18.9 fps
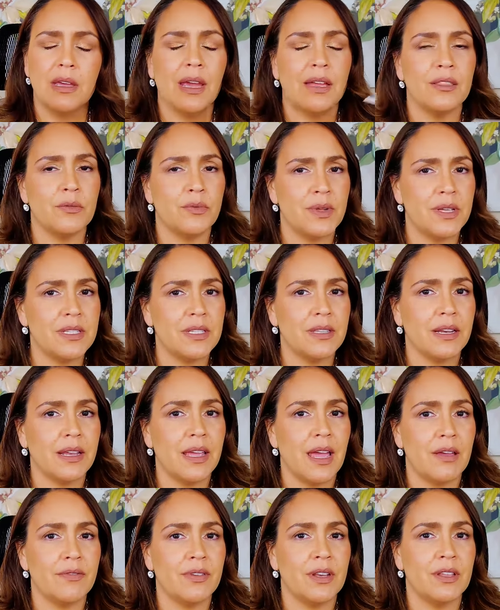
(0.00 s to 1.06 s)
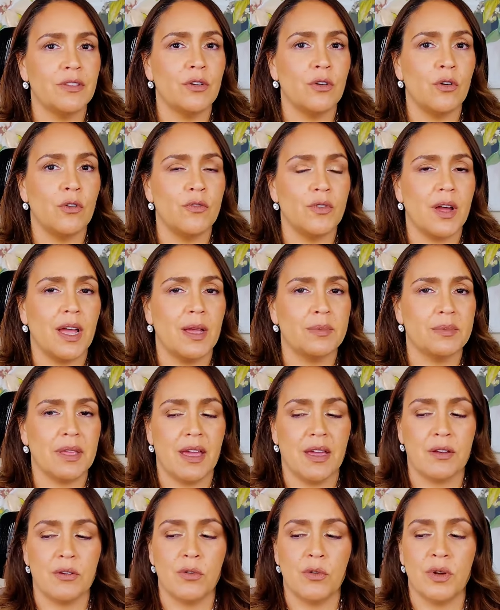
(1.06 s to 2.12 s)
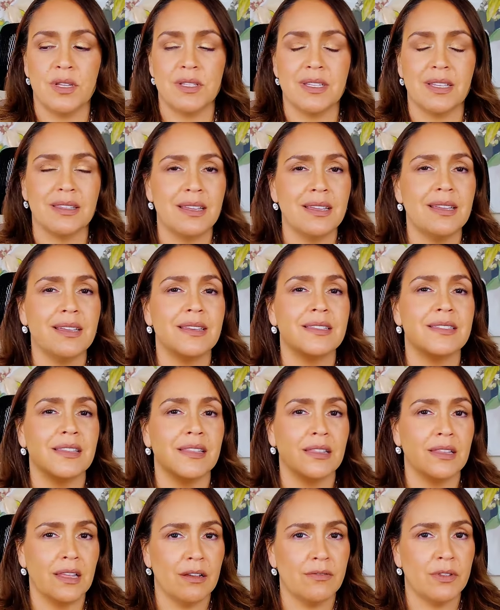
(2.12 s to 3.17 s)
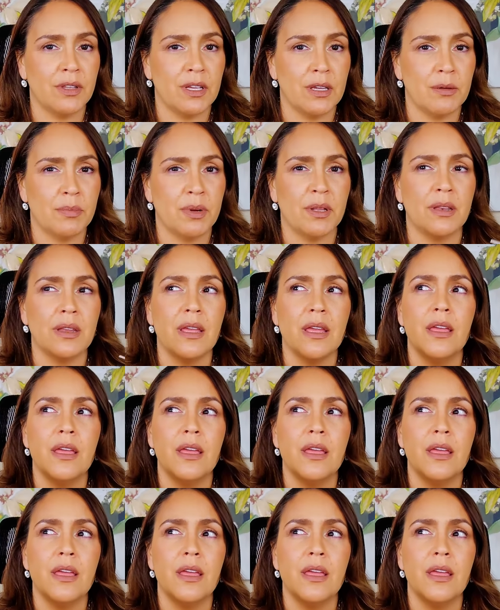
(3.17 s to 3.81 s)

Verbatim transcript: And the reason that I have it in the overhyped category is I think it is lovely, but